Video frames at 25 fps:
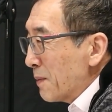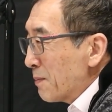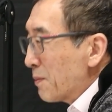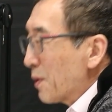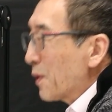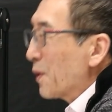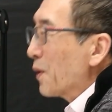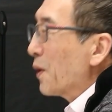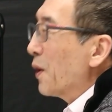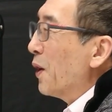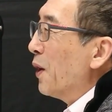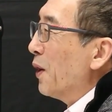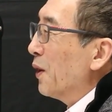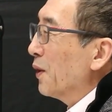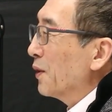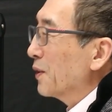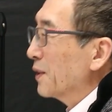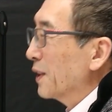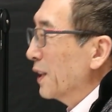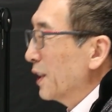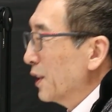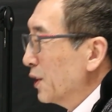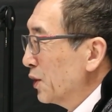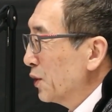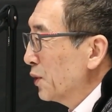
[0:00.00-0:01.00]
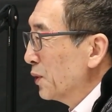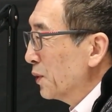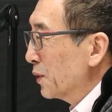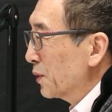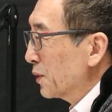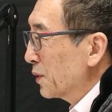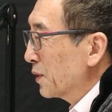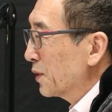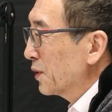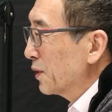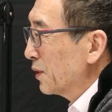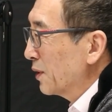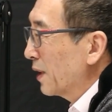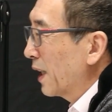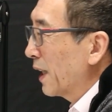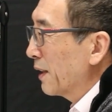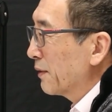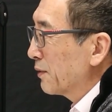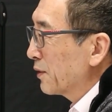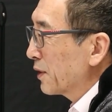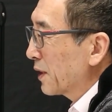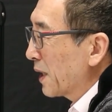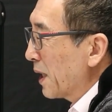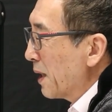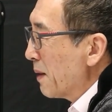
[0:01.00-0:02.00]
prolonged issues you
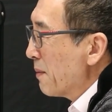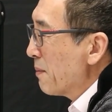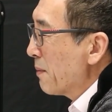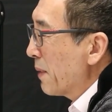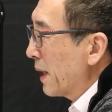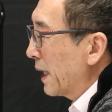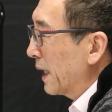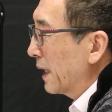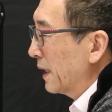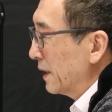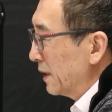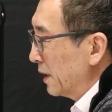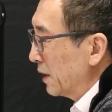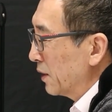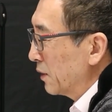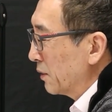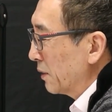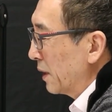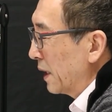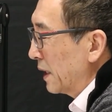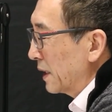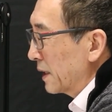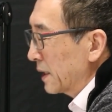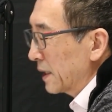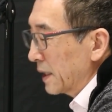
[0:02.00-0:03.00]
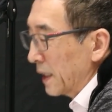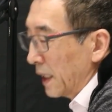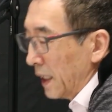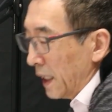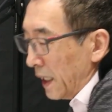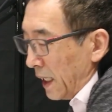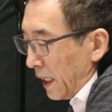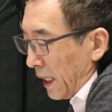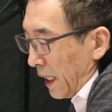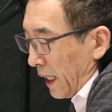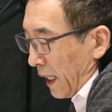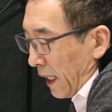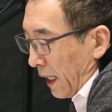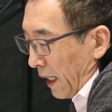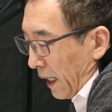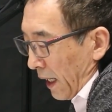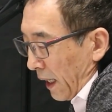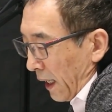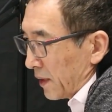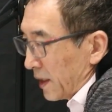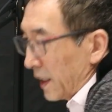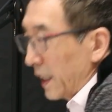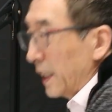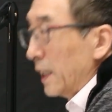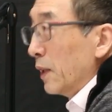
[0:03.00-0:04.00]
have to come back and address.
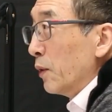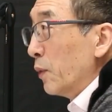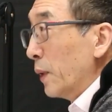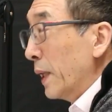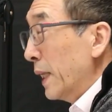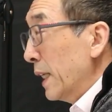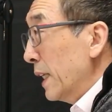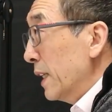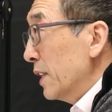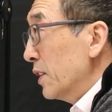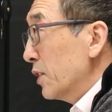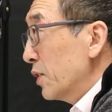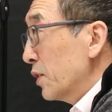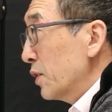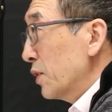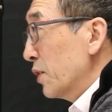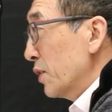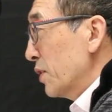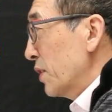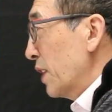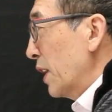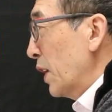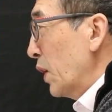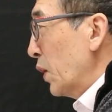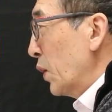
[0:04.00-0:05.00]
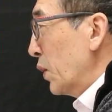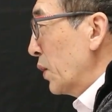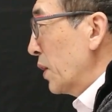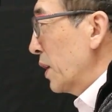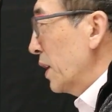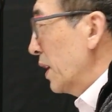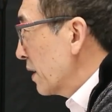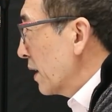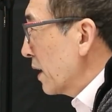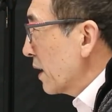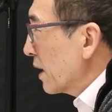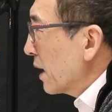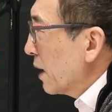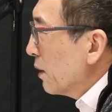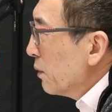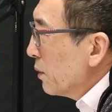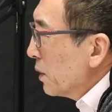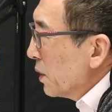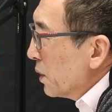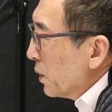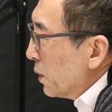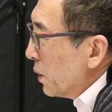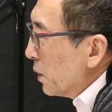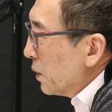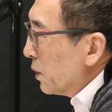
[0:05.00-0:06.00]
The other way is to say, look, can
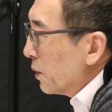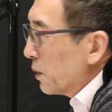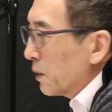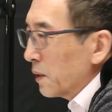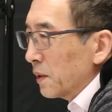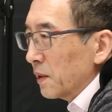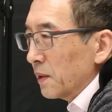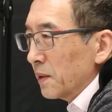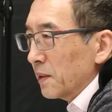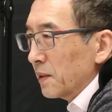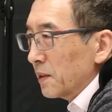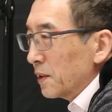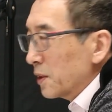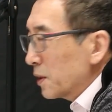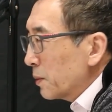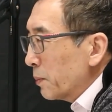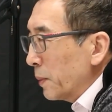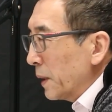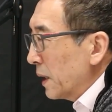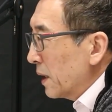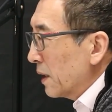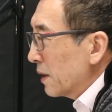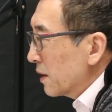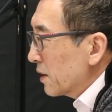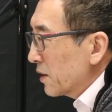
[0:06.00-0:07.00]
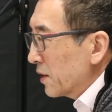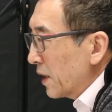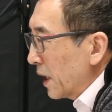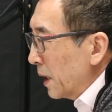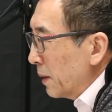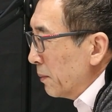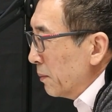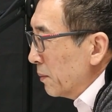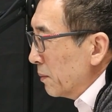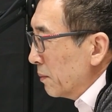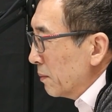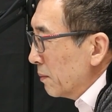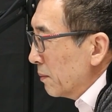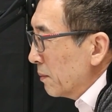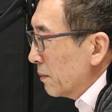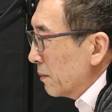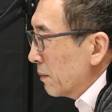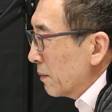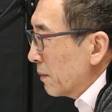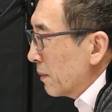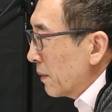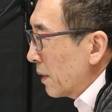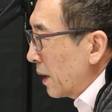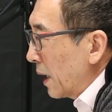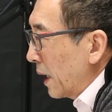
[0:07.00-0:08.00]
we all speak the same
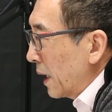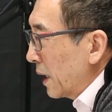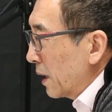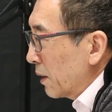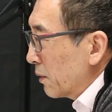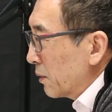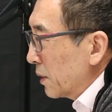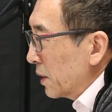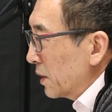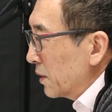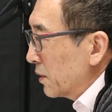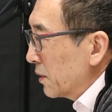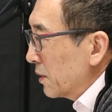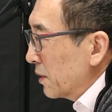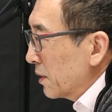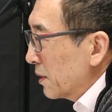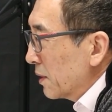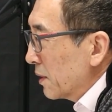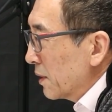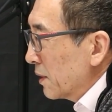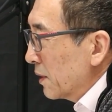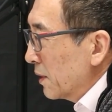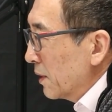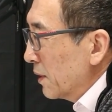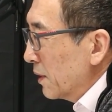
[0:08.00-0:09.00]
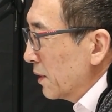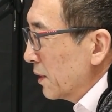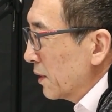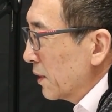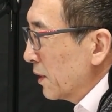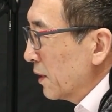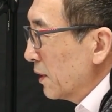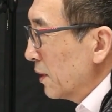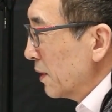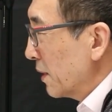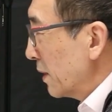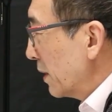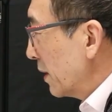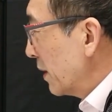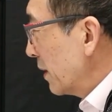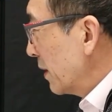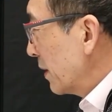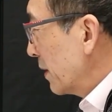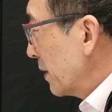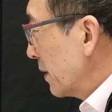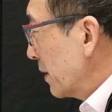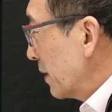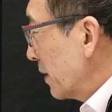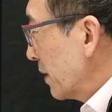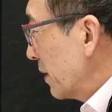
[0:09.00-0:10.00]
language?
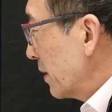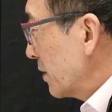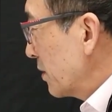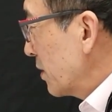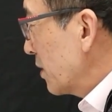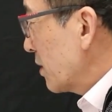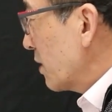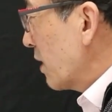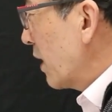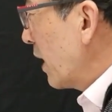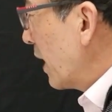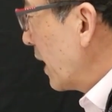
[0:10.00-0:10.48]
It's just